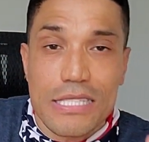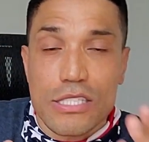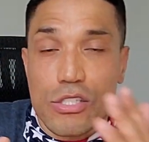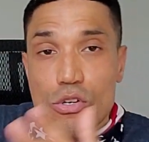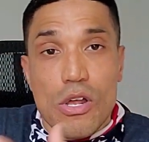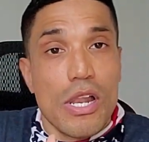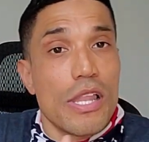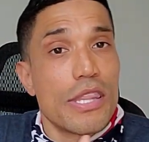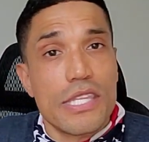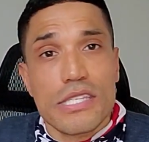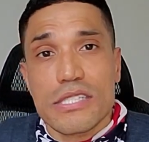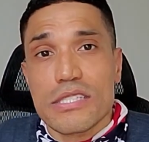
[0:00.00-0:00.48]
and
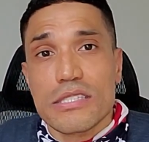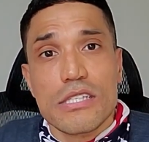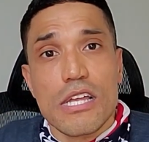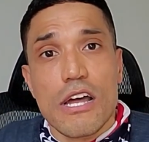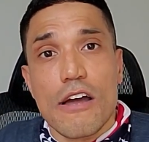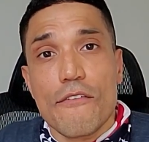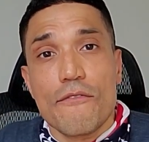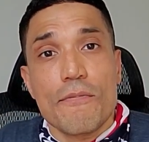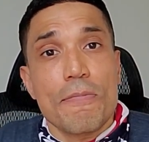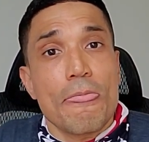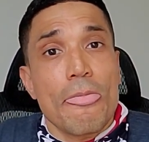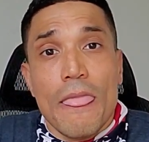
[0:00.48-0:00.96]
all this
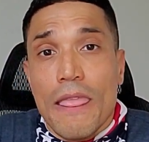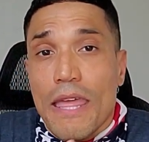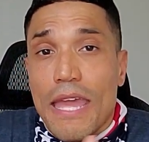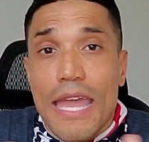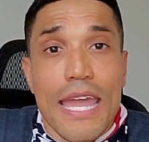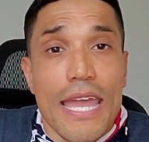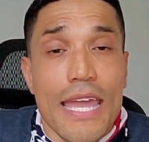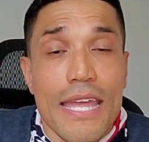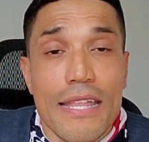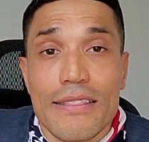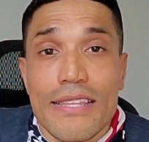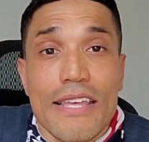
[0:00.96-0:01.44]
stuff,
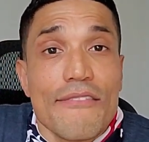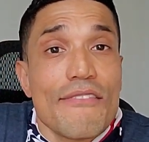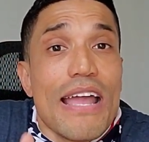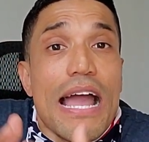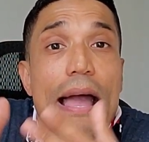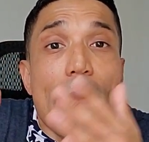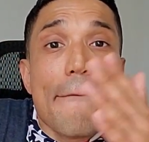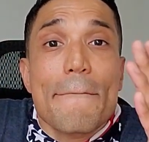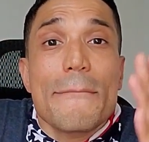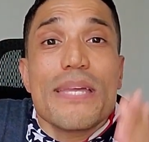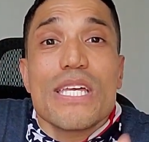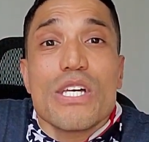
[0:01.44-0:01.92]
and they've
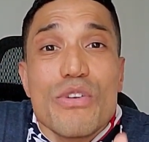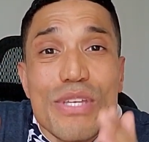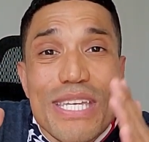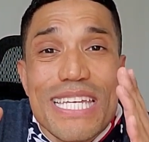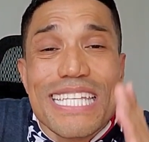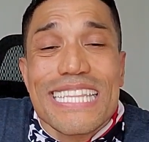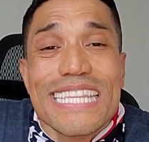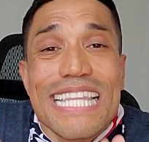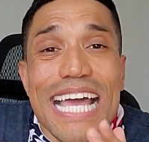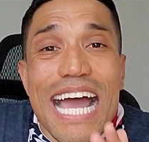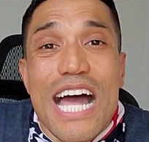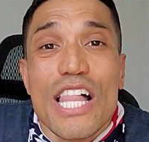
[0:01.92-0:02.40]
got
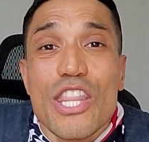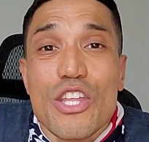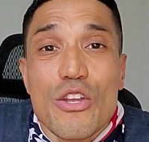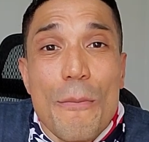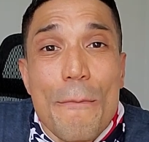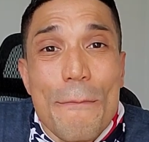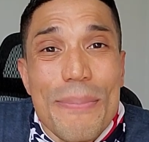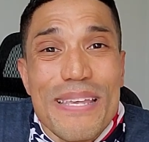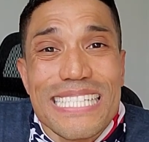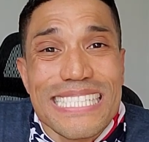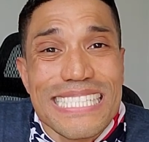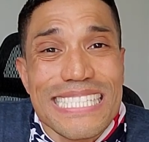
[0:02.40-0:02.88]
million dollar
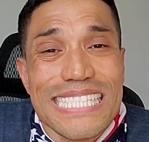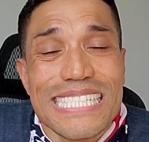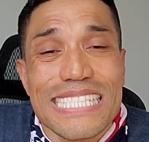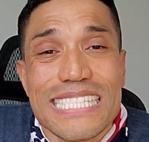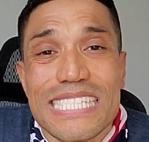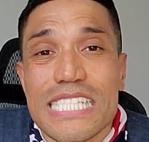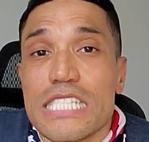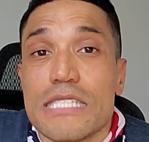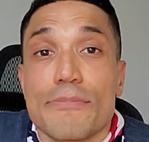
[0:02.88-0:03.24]
businesses.